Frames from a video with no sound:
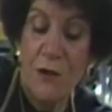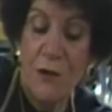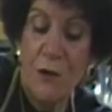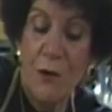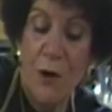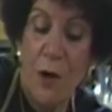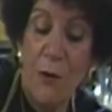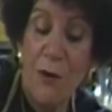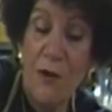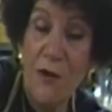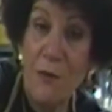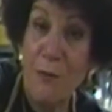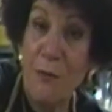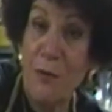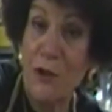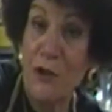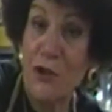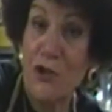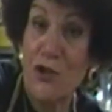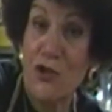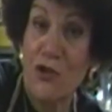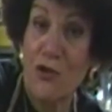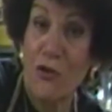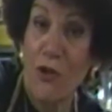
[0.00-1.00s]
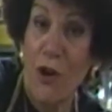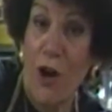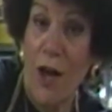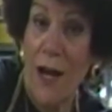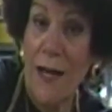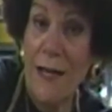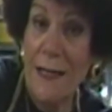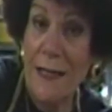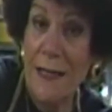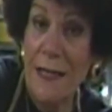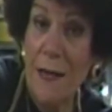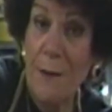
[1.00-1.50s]
You always put
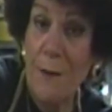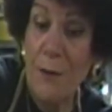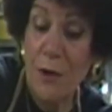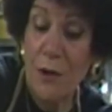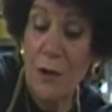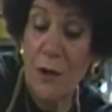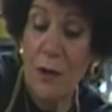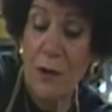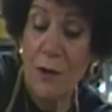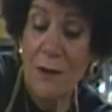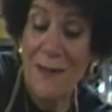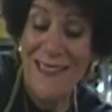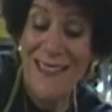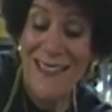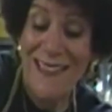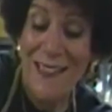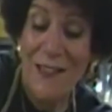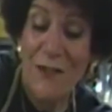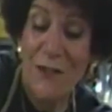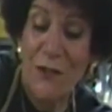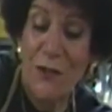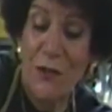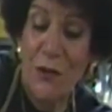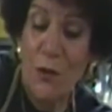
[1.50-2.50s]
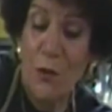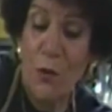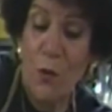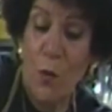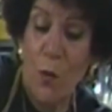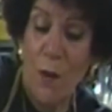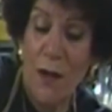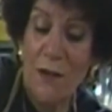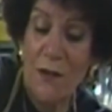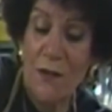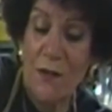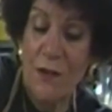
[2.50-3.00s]
dry chemical into
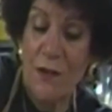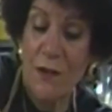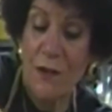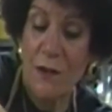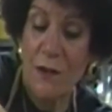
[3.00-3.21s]
wet,